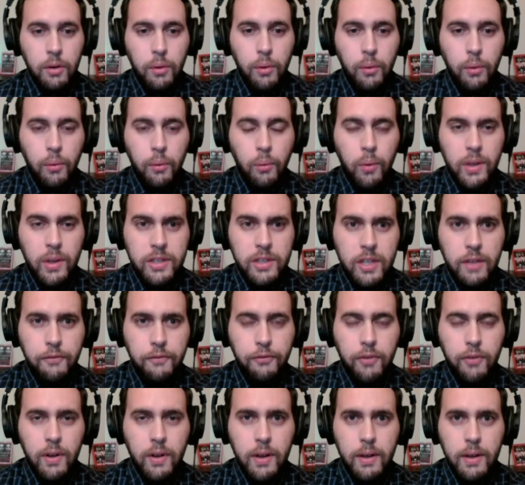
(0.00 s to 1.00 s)
One thing
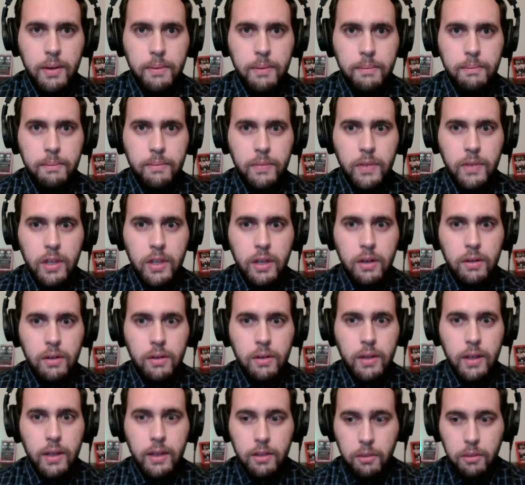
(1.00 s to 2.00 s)
from,
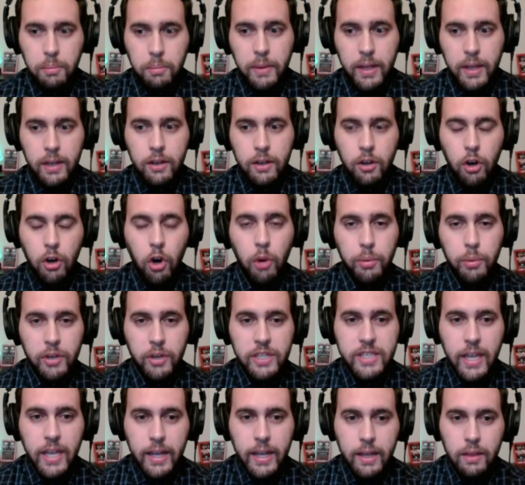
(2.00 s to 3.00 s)
it's been over a
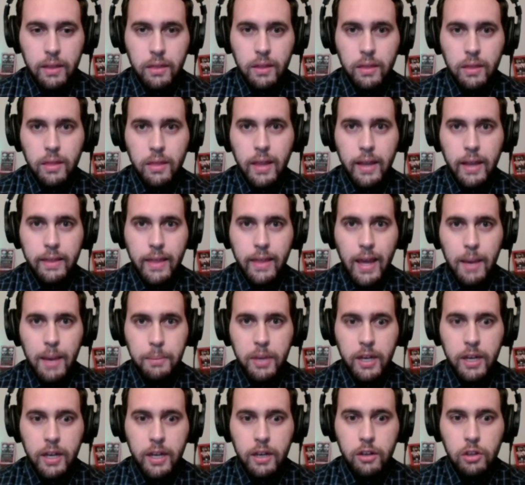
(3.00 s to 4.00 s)
decade since that's
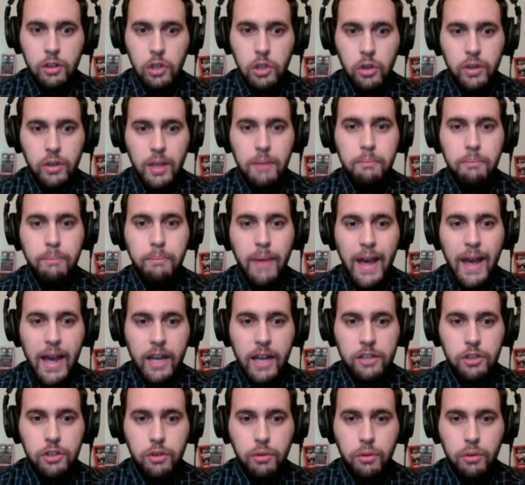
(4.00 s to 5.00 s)
happened. And looking
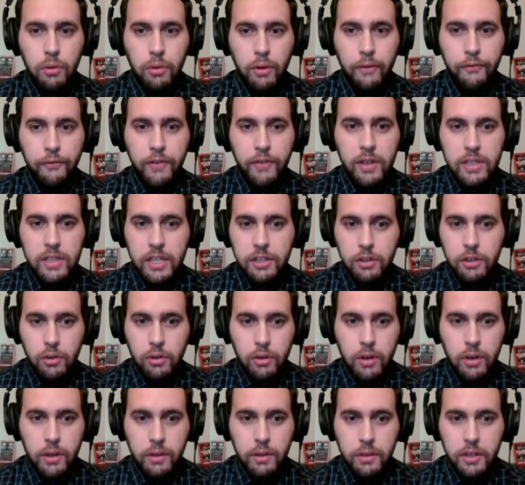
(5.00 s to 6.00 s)
back, do you sort of feel that
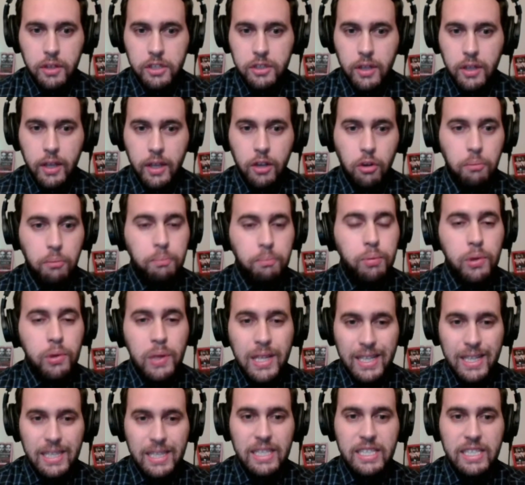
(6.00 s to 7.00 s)
you're such a
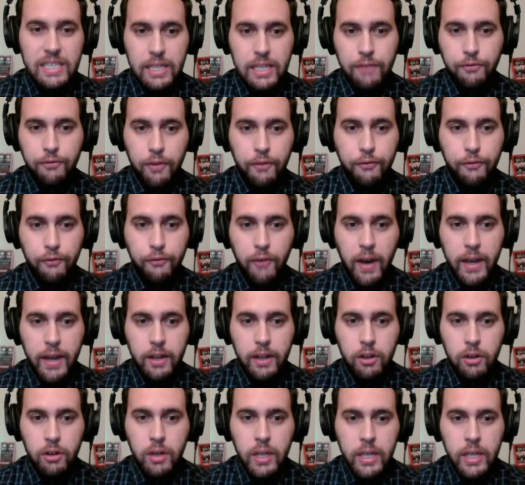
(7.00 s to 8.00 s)
completely different
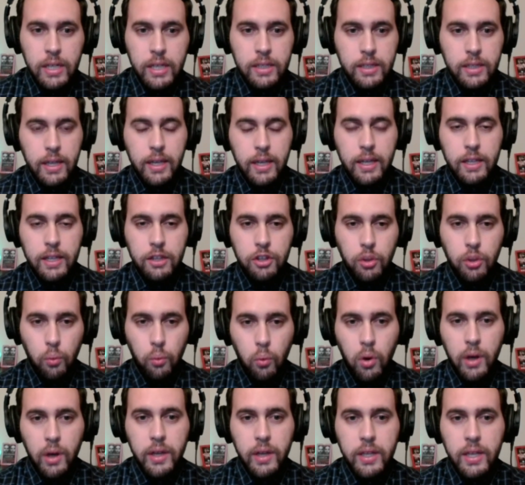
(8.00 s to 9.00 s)
fighter than the
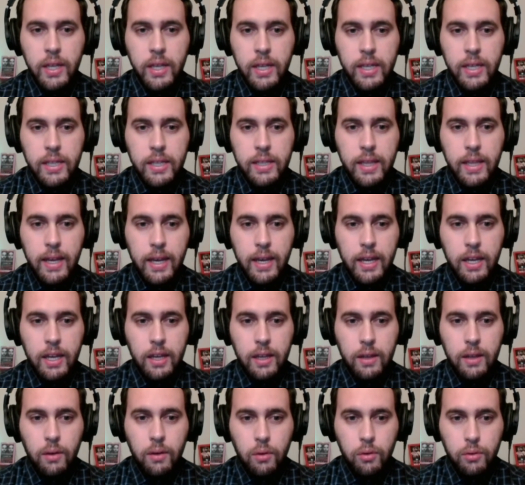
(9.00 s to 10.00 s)
one
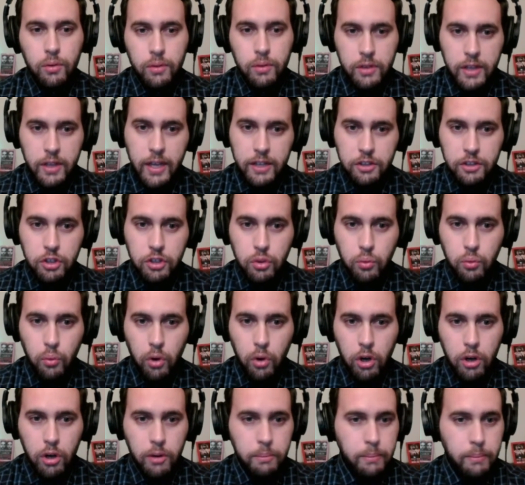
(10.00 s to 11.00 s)
that you
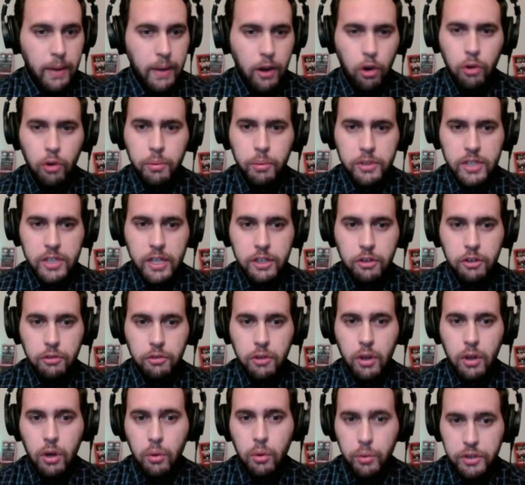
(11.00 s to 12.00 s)
were over 10 years
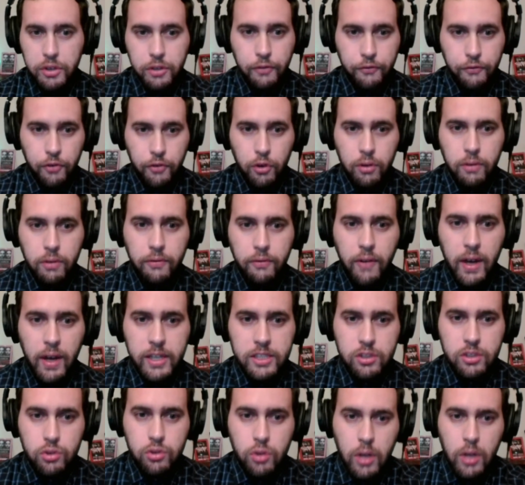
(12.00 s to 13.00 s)
ago when you first
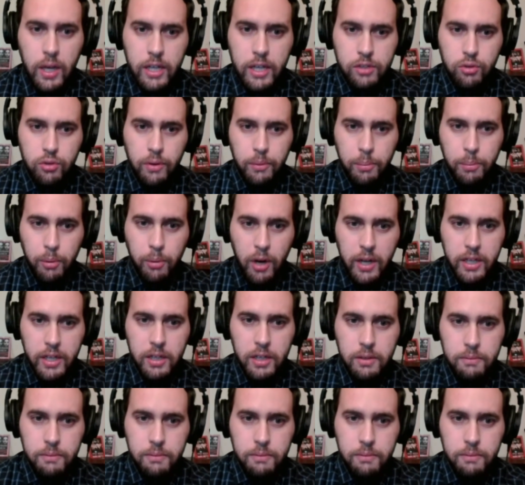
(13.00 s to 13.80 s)
fought Trevor Bryan?